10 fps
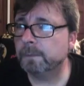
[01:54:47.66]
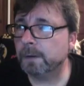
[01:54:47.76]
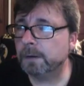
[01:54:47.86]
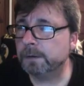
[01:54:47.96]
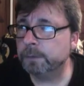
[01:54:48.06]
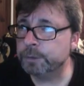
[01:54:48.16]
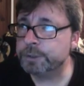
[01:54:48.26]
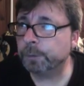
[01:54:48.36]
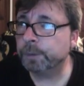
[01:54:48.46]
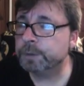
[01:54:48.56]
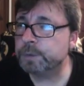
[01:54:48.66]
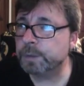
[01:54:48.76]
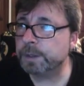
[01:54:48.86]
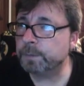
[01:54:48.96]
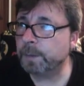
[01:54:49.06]
Hoosier, when you
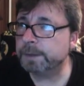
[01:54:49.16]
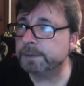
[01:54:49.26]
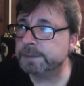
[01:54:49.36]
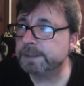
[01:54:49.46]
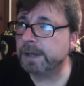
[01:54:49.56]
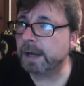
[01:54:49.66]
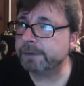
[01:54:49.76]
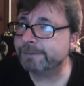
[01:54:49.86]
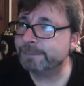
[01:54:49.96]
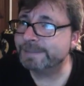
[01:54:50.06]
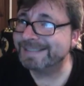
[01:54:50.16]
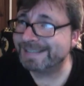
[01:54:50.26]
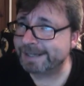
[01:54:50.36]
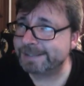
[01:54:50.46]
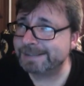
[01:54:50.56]
do get ready, there's a guy from
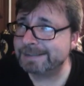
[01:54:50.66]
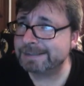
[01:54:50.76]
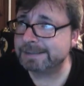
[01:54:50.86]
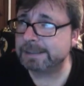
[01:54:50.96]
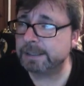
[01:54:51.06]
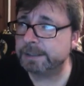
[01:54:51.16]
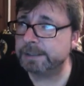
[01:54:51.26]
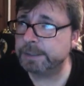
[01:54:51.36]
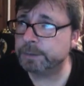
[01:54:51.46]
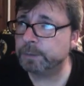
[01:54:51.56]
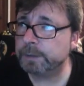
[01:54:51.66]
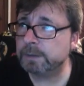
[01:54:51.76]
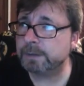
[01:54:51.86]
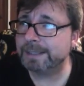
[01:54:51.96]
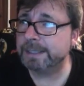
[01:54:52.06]
Texas that I deal
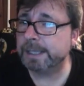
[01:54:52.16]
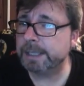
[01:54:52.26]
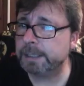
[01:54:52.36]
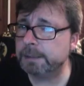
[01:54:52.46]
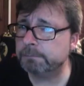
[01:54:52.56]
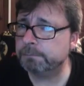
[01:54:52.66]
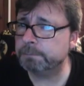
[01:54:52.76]
with. He